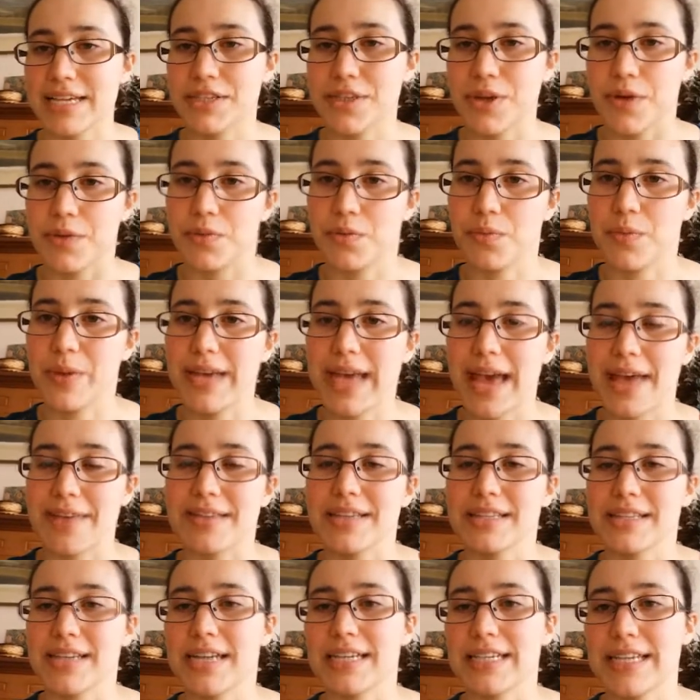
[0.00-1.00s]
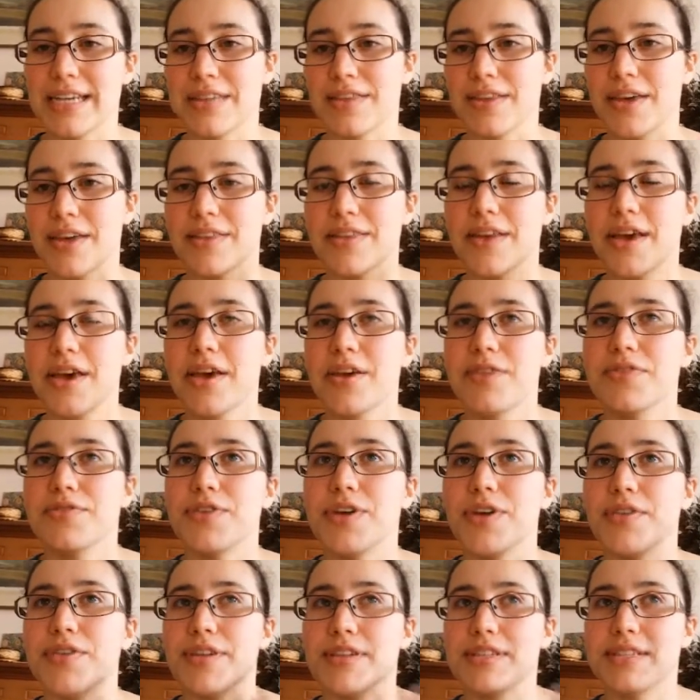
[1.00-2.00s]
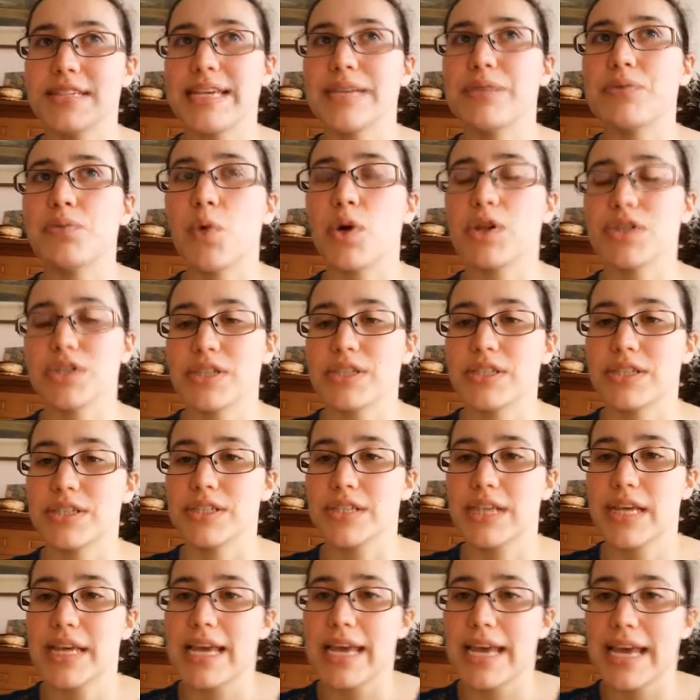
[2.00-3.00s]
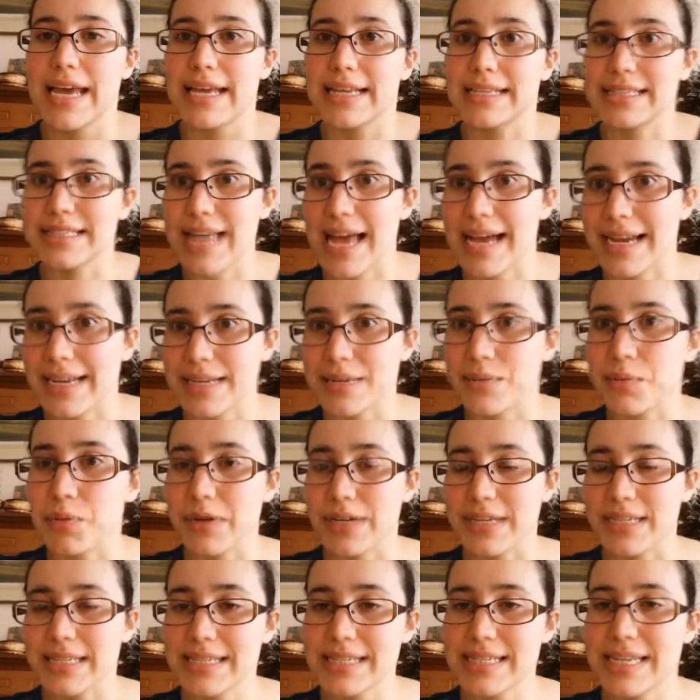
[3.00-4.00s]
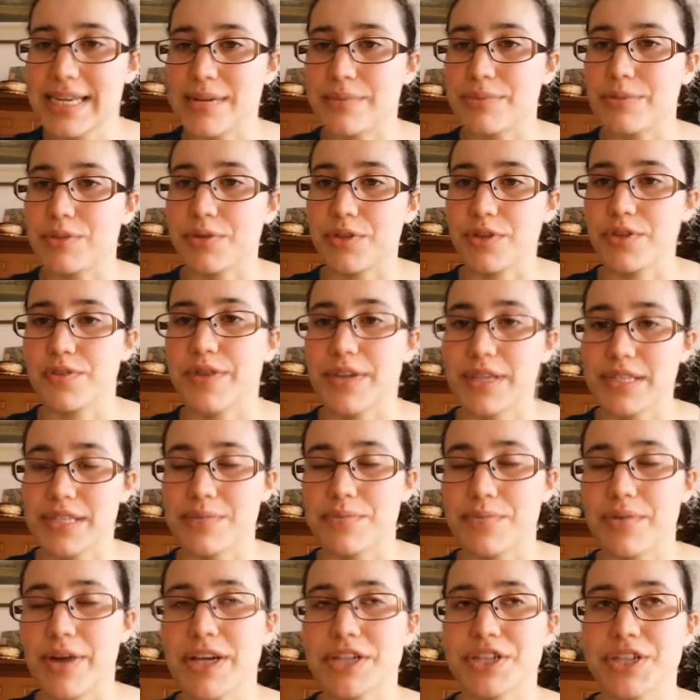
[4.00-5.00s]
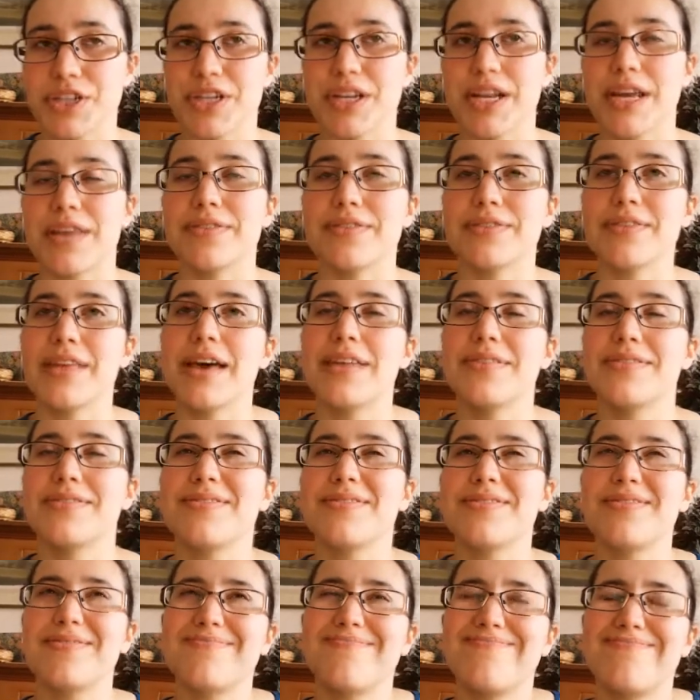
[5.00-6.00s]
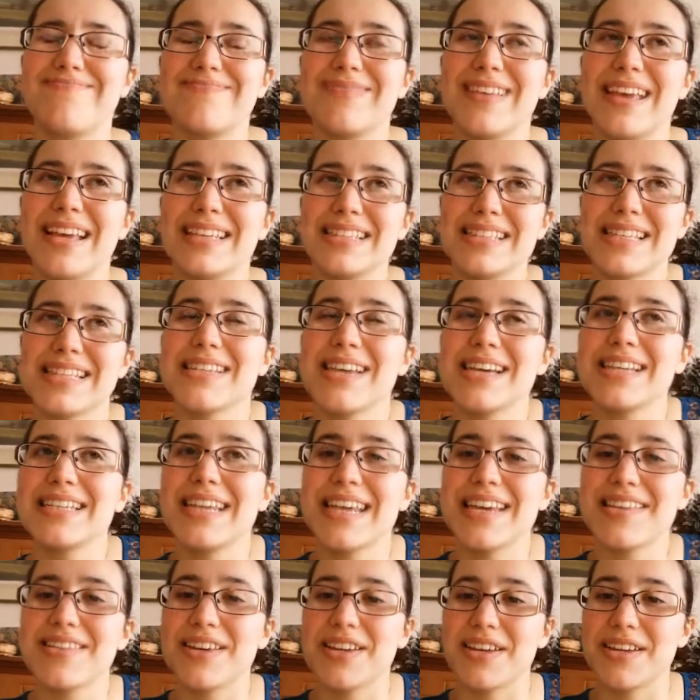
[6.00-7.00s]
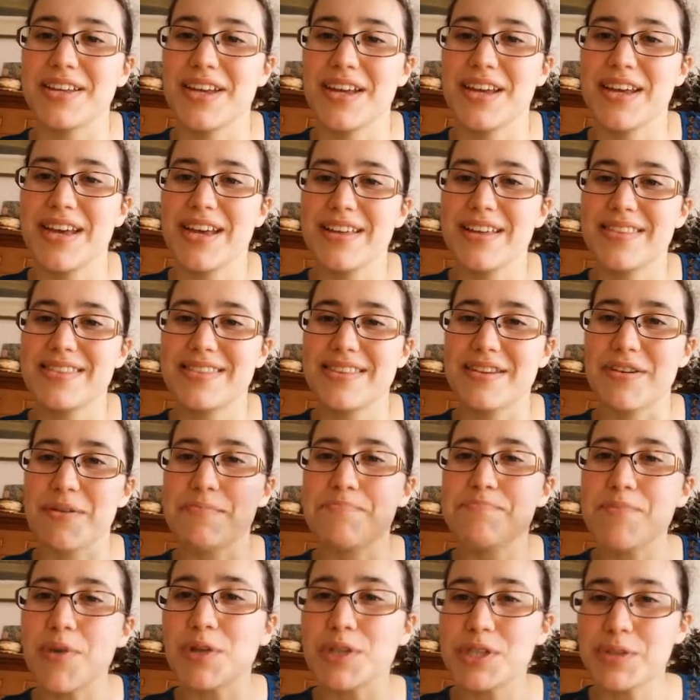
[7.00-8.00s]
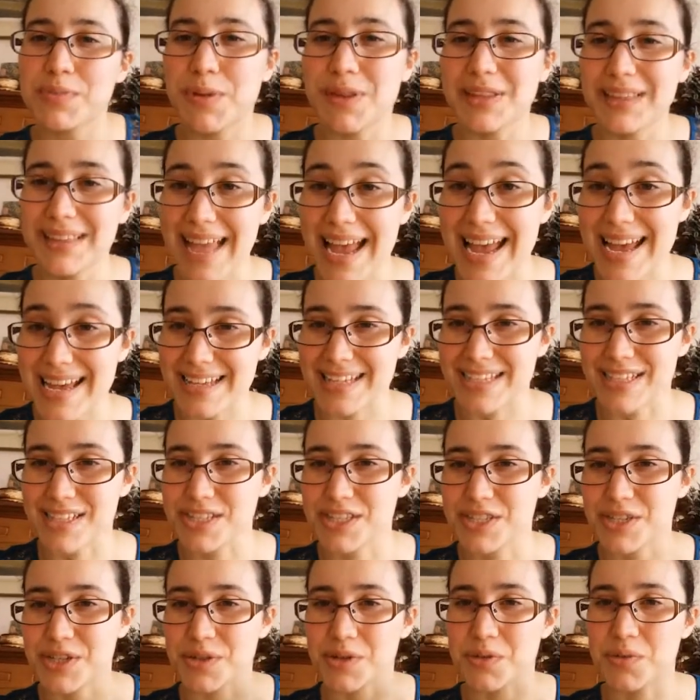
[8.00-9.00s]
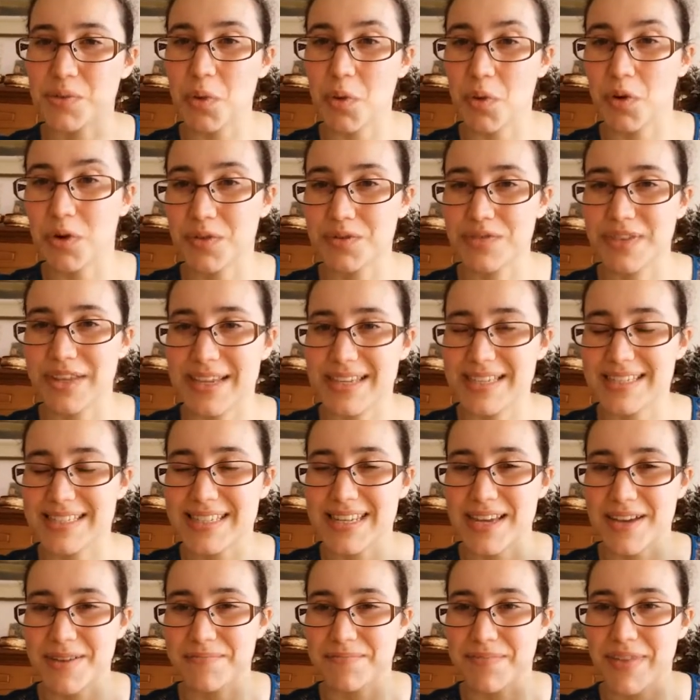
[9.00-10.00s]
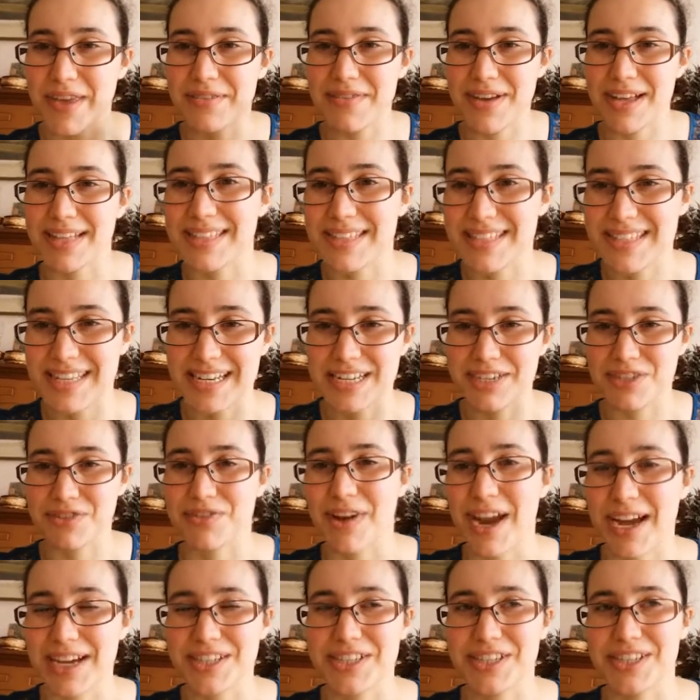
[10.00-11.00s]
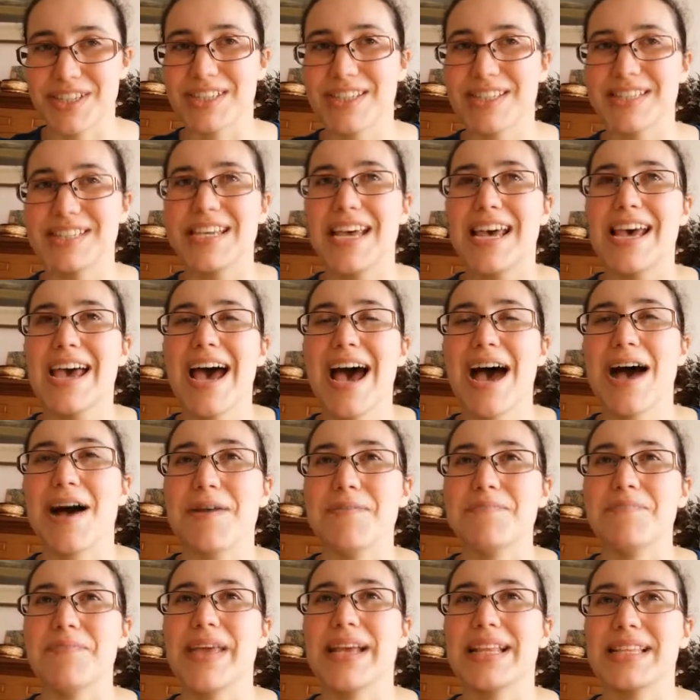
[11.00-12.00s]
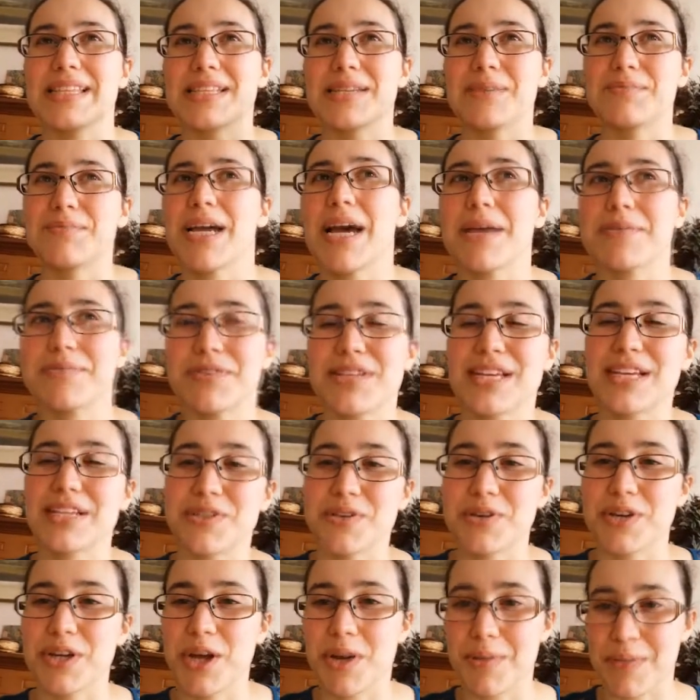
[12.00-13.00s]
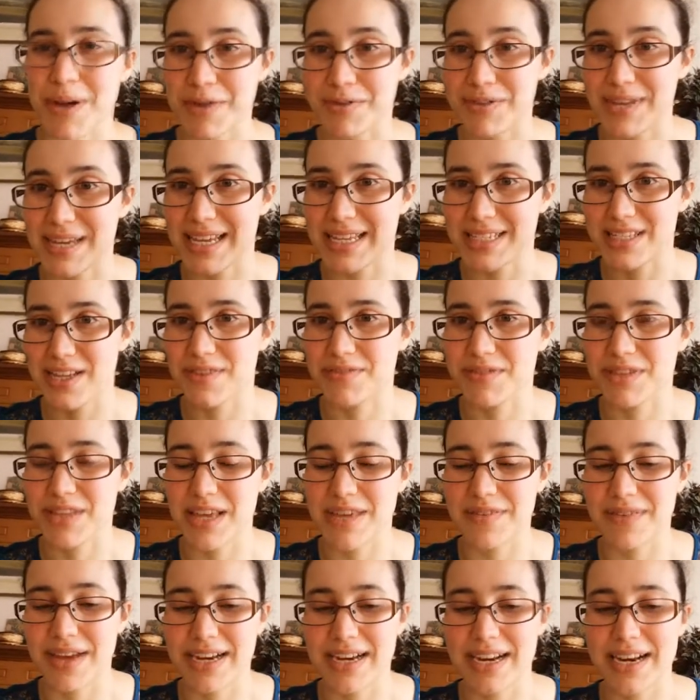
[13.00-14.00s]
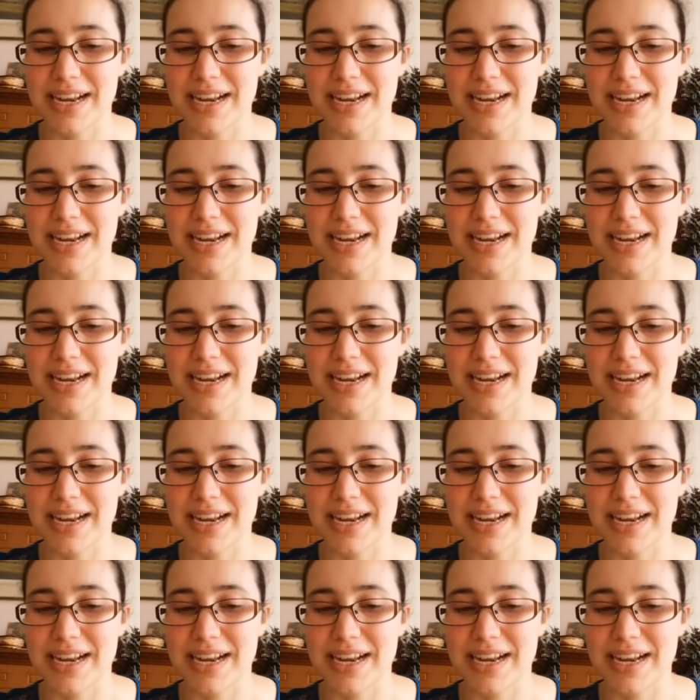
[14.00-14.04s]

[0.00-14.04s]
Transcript: So we get this idea that that the scene wasn't exactly what it seemed on the first impression, and and it's this idea that there are multiple layers to all of these um, events and interactions, and um, and sometimes things only come out years after the event.